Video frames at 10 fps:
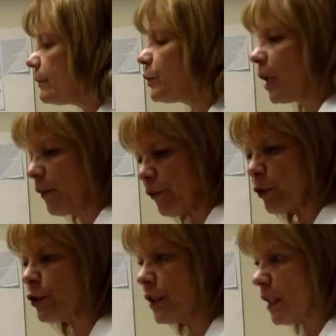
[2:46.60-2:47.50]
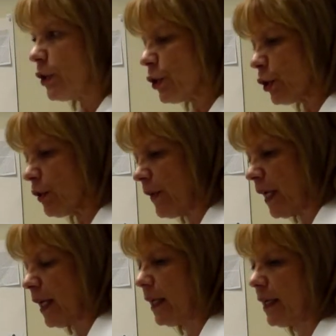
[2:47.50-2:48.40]
check for a STEAM
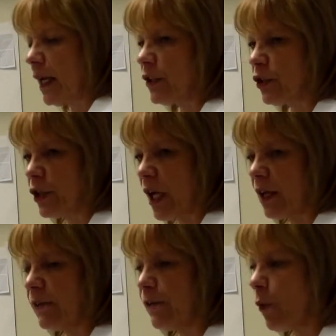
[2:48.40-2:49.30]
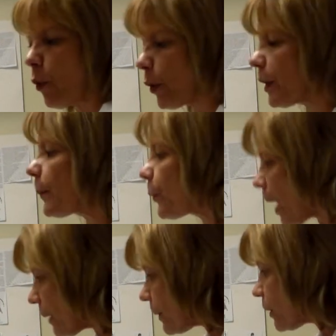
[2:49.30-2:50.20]
survey, and check for the
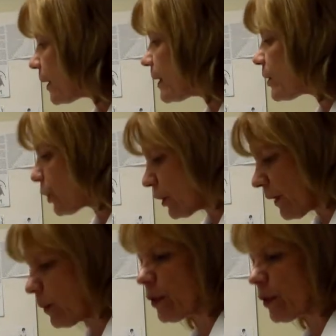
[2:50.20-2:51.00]
primary survey,